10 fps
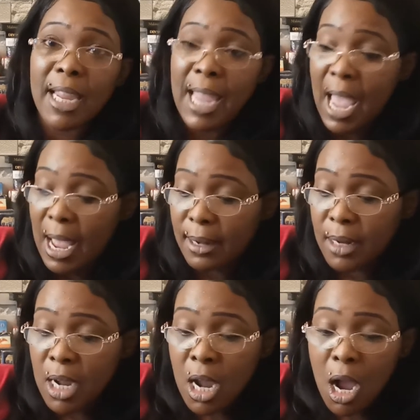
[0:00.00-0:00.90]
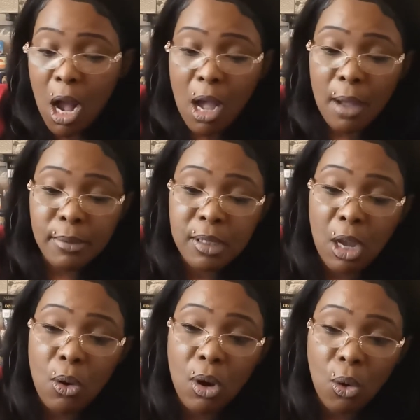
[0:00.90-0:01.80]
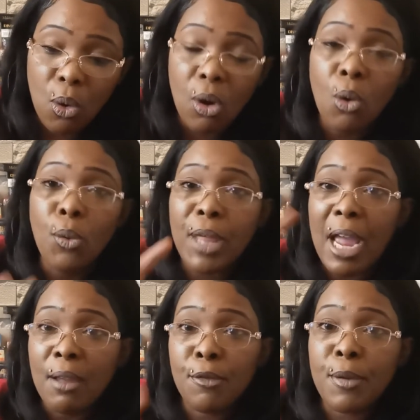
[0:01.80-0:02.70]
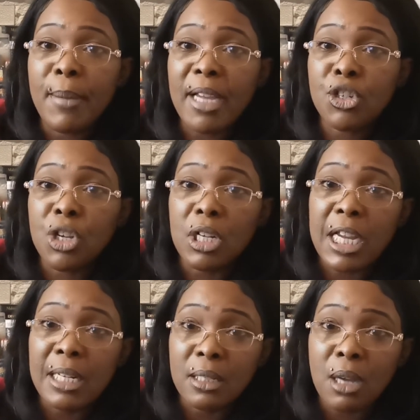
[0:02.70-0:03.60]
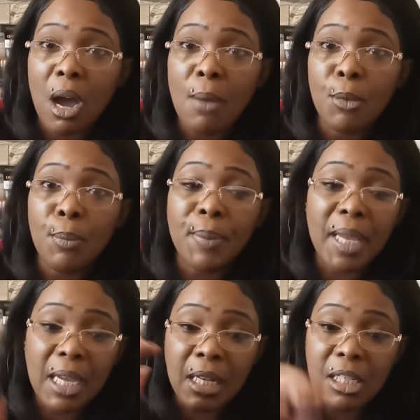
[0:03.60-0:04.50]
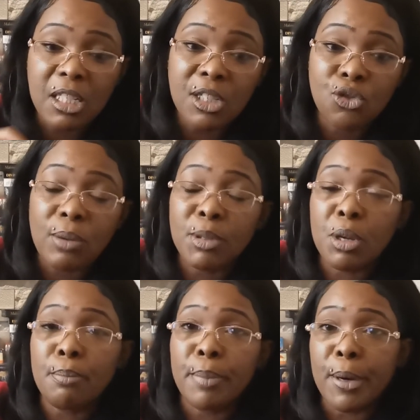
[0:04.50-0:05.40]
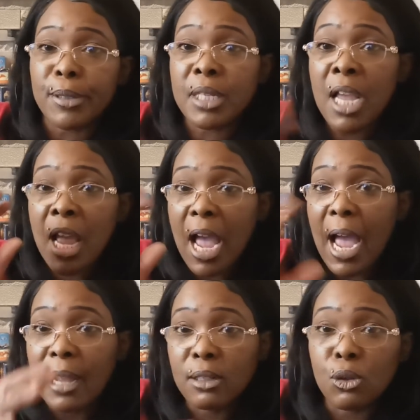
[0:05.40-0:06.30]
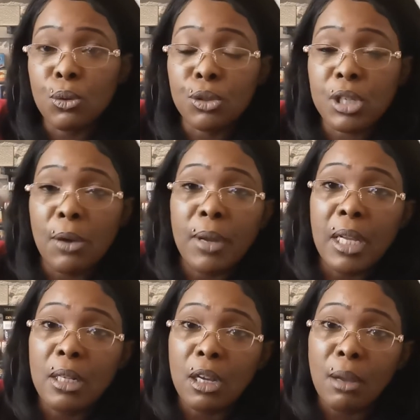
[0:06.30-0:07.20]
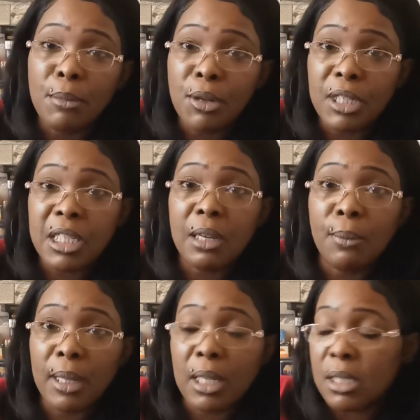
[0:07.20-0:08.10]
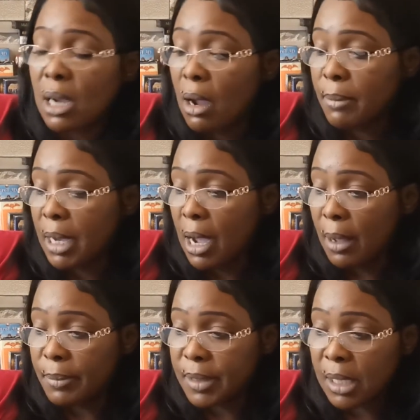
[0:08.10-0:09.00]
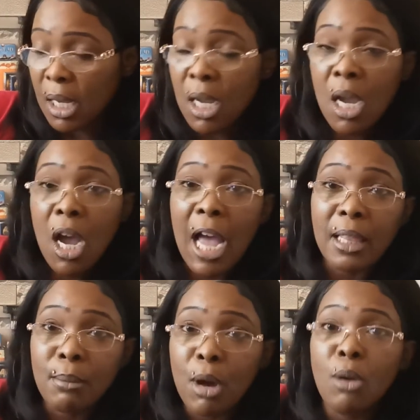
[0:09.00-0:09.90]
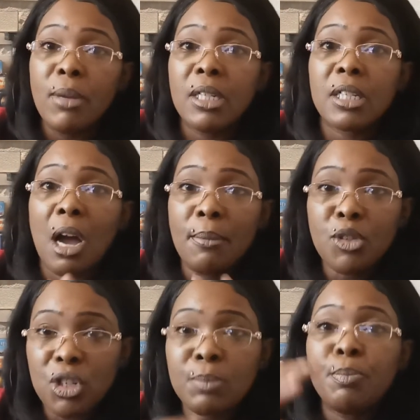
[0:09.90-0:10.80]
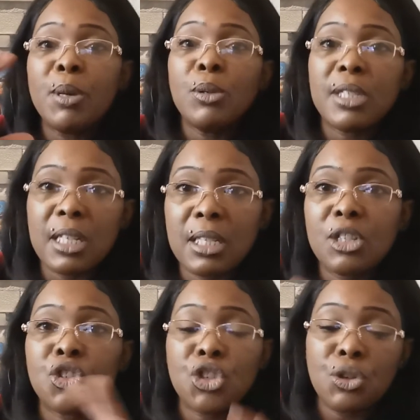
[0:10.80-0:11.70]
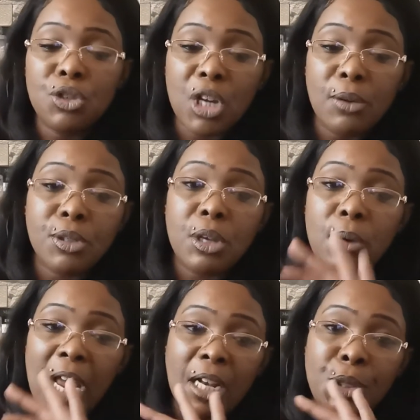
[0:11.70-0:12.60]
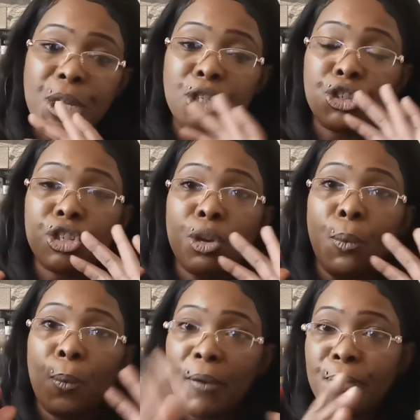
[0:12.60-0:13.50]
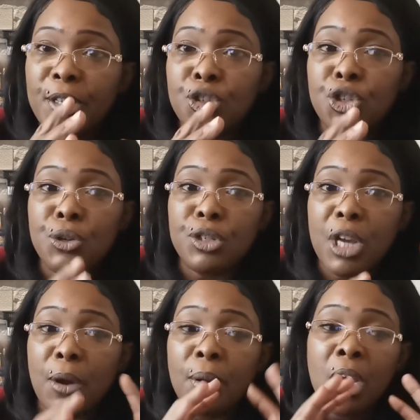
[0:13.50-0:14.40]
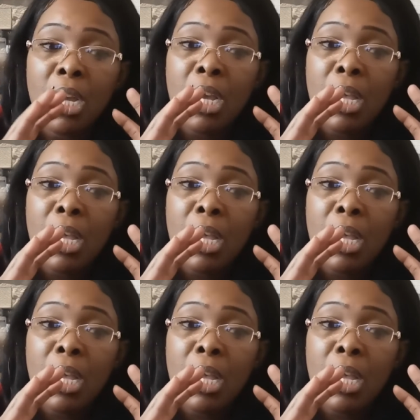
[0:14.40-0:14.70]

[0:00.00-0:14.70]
I can. So all that information in time will be in the description box, and also in the community when the time comes. At the moment, I'm just building the studio, so anything to do with the studio,